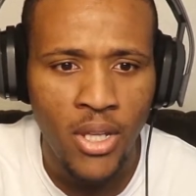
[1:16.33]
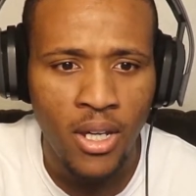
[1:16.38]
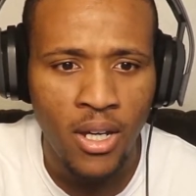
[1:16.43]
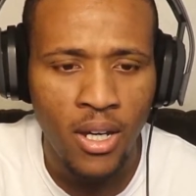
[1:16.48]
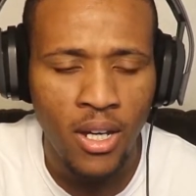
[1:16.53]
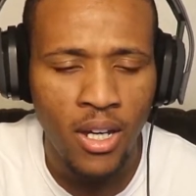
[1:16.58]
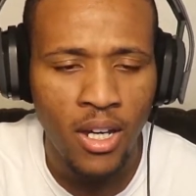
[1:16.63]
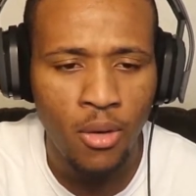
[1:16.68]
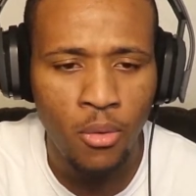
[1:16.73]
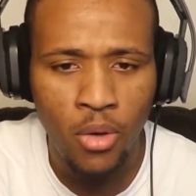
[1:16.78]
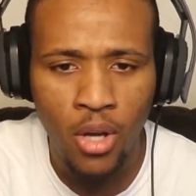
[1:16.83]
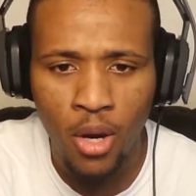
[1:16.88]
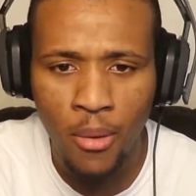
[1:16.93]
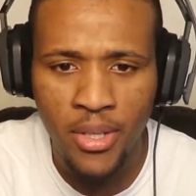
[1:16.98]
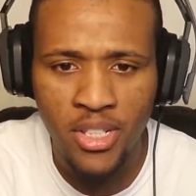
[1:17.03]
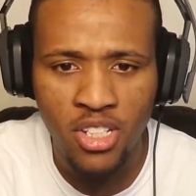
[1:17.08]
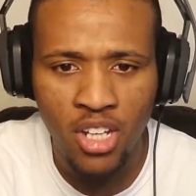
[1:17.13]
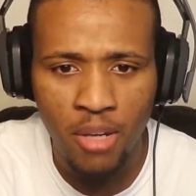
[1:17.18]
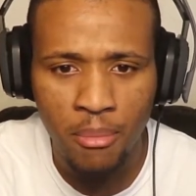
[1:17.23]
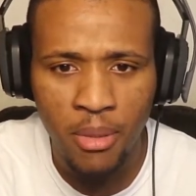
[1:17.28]
We
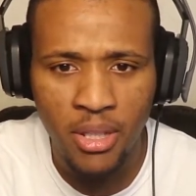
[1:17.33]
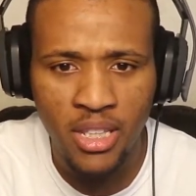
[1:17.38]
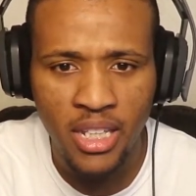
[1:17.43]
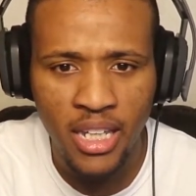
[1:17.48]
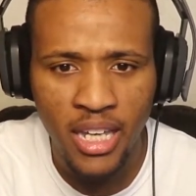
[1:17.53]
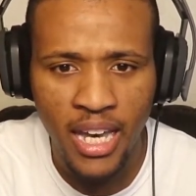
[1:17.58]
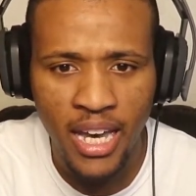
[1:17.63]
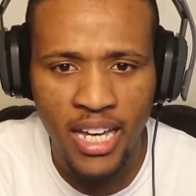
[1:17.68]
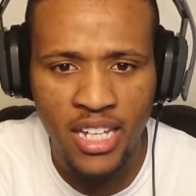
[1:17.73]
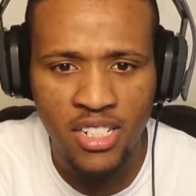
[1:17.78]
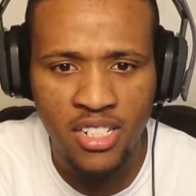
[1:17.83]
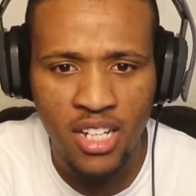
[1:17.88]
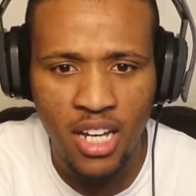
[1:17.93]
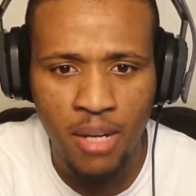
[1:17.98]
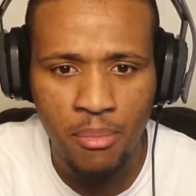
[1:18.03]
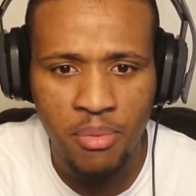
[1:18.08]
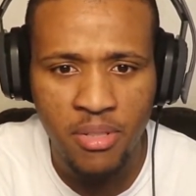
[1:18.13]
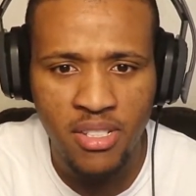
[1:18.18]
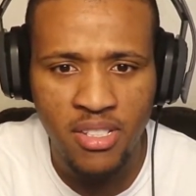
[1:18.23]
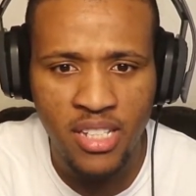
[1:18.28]
already talked about the cash
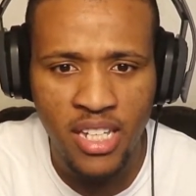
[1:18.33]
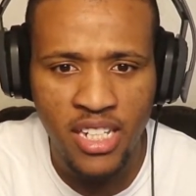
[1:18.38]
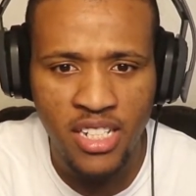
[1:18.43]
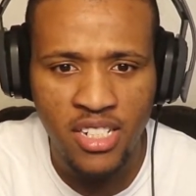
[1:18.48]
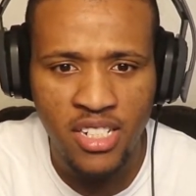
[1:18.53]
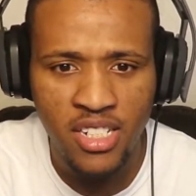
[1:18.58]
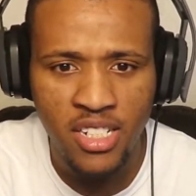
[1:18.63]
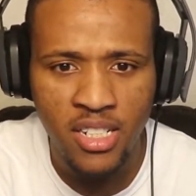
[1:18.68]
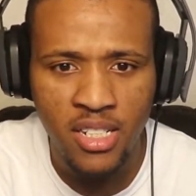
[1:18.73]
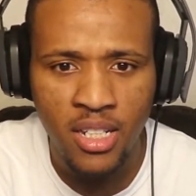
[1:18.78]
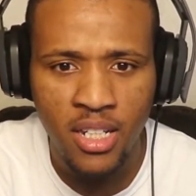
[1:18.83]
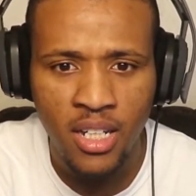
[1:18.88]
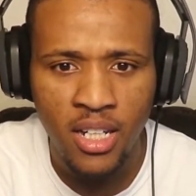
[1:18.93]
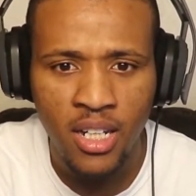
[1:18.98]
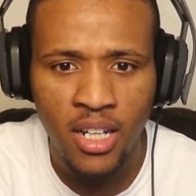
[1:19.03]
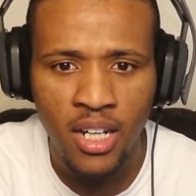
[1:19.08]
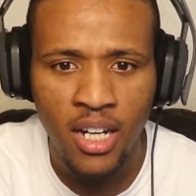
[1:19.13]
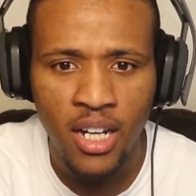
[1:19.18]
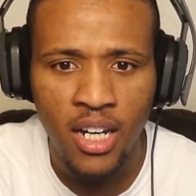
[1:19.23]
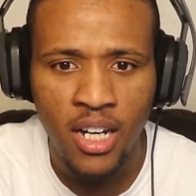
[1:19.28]
compensation.
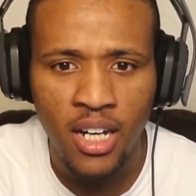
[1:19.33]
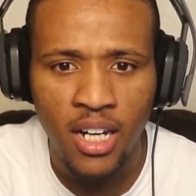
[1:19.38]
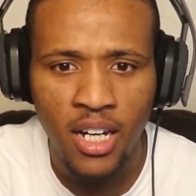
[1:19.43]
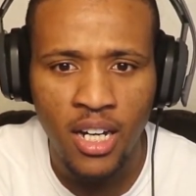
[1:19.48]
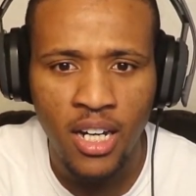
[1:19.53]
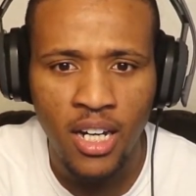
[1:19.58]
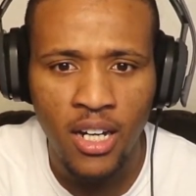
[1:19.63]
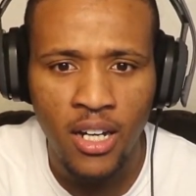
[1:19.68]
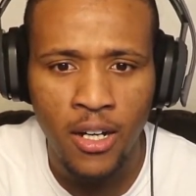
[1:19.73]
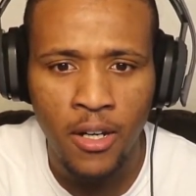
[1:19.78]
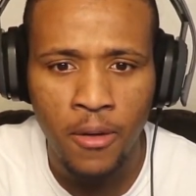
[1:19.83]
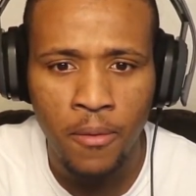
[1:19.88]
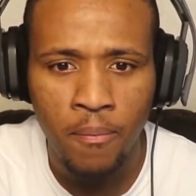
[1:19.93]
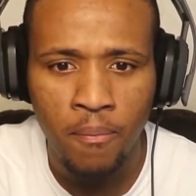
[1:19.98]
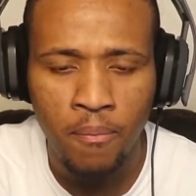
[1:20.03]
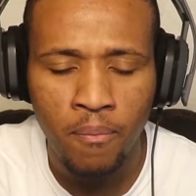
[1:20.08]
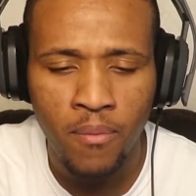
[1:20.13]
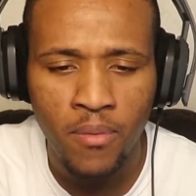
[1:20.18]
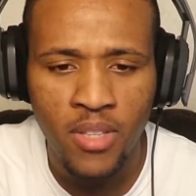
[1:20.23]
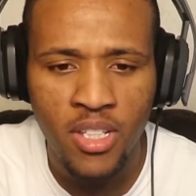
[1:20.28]

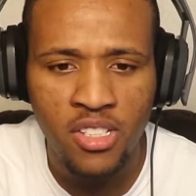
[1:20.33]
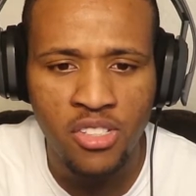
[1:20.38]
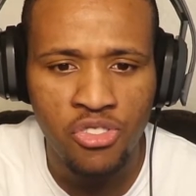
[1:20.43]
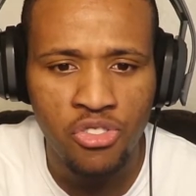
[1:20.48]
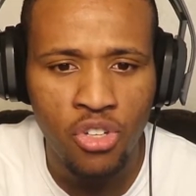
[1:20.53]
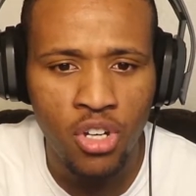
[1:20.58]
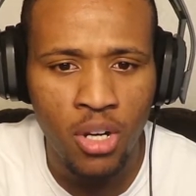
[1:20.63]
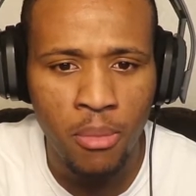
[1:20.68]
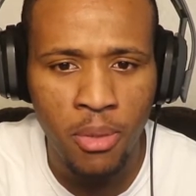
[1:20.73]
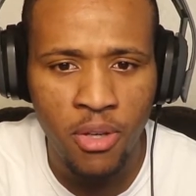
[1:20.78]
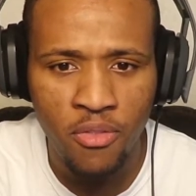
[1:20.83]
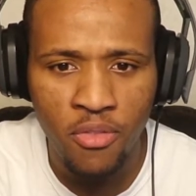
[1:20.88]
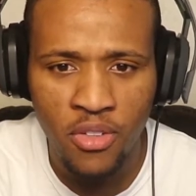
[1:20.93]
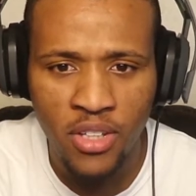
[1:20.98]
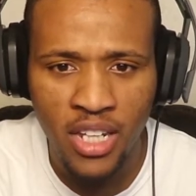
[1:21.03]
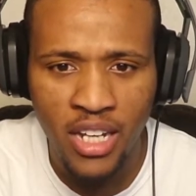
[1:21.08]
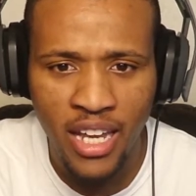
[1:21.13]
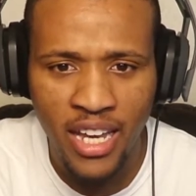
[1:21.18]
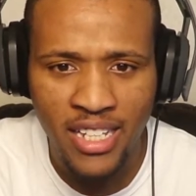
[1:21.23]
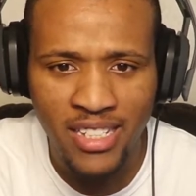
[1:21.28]
This is going to be for
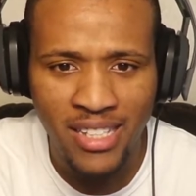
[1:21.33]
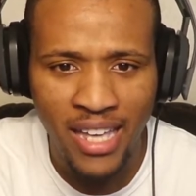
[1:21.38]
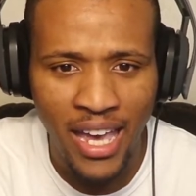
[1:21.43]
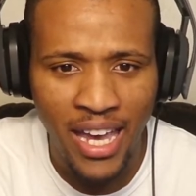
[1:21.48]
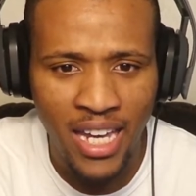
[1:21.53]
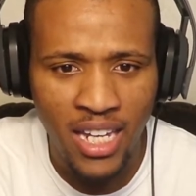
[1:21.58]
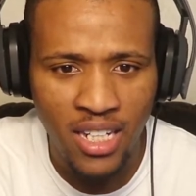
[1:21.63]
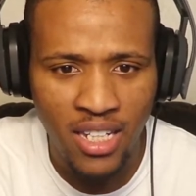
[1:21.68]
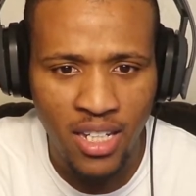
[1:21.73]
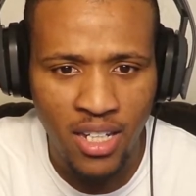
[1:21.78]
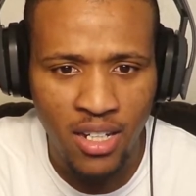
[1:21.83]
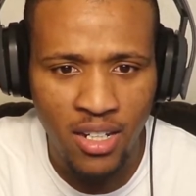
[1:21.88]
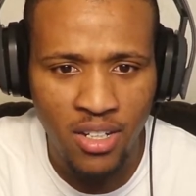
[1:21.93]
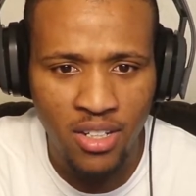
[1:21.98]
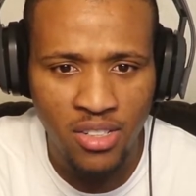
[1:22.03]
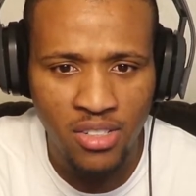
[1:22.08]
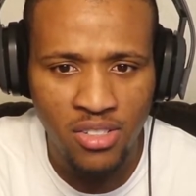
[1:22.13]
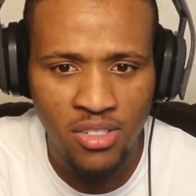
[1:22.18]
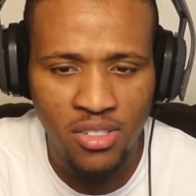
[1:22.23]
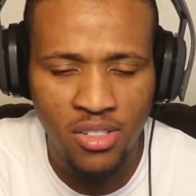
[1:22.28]
the next 8
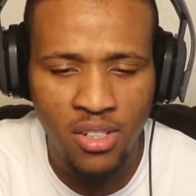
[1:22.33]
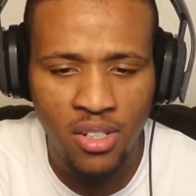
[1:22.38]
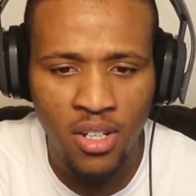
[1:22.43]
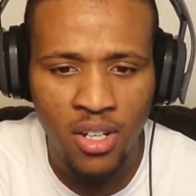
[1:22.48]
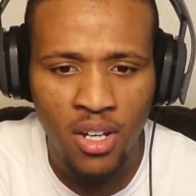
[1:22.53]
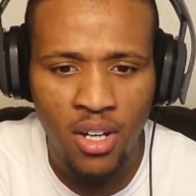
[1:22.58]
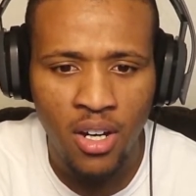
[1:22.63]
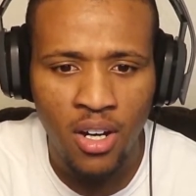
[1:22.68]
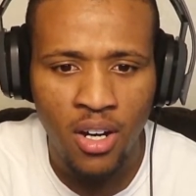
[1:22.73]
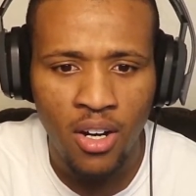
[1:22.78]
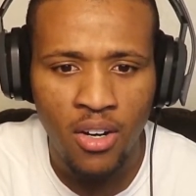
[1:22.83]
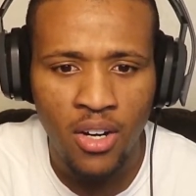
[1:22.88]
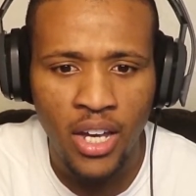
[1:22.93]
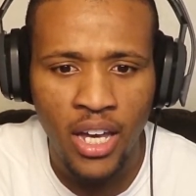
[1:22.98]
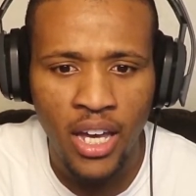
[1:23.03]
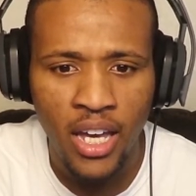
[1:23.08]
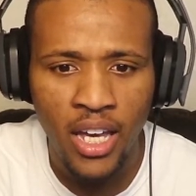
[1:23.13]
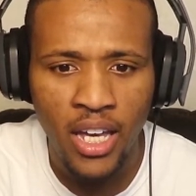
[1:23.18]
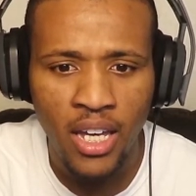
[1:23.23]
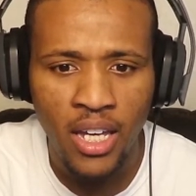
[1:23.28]
years.
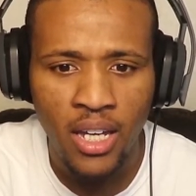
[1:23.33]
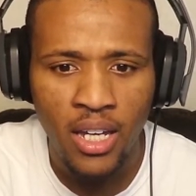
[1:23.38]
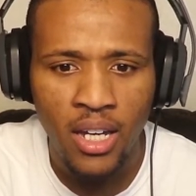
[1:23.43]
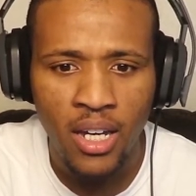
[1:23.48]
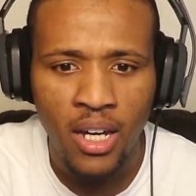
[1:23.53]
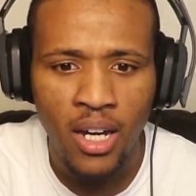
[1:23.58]
Okay.